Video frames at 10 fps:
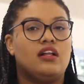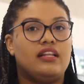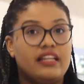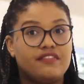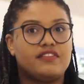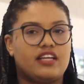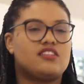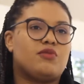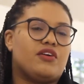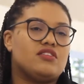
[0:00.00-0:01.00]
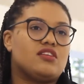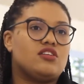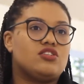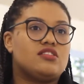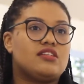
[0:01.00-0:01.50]
lived experience,
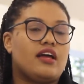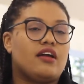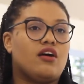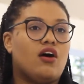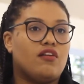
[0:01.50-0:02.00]
I should say,